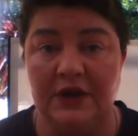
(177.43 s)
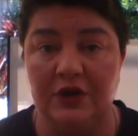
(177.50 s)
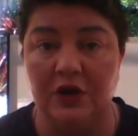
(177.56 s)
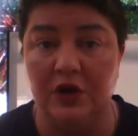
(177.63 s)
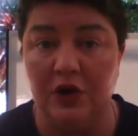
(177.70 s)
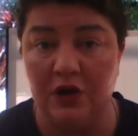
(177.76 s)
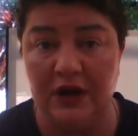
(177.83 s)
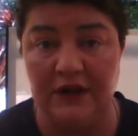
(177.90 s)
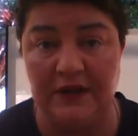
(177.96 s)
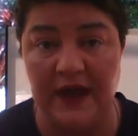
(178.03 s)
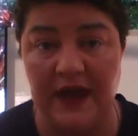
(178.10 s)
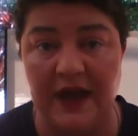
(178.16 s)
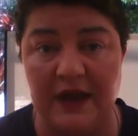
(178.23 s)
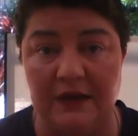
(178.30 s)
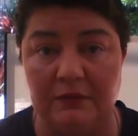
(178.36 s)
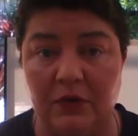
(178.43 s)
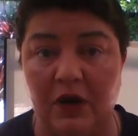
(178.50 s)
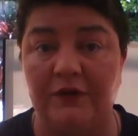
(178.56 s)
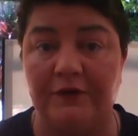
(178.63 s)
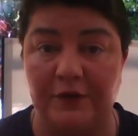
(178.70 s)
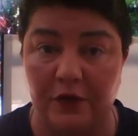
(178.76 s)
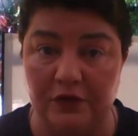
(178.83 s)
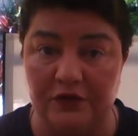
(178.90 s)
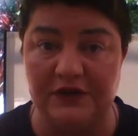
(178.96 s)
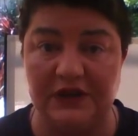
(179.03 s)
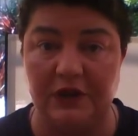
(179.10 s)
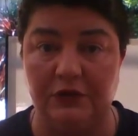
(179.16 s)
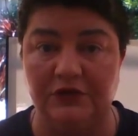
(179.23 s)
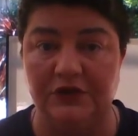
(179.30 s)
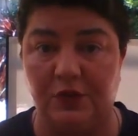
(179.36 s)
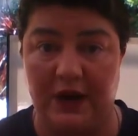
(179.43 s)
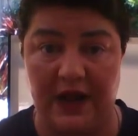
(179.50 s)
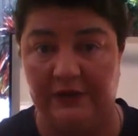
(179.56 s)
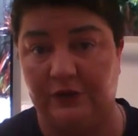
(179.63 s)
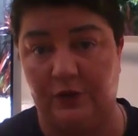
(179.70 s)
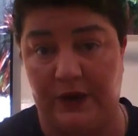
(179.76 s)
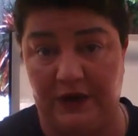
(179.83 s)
Not only that, my phone skills went out the